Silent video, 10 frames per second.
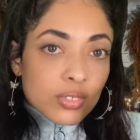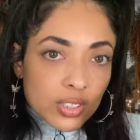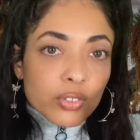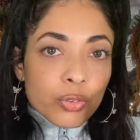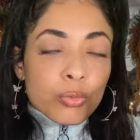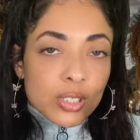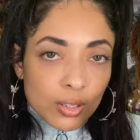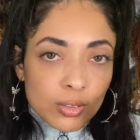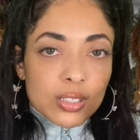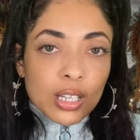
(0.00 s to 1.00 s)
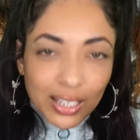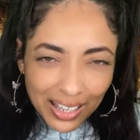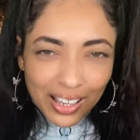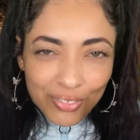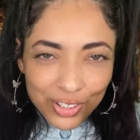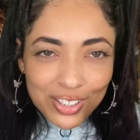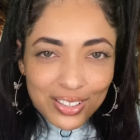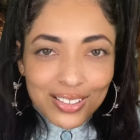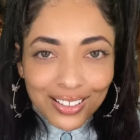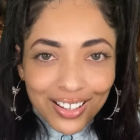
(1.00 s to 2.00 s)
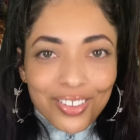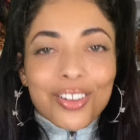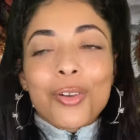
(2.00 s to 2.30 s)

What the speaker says: different results kind of averaged together.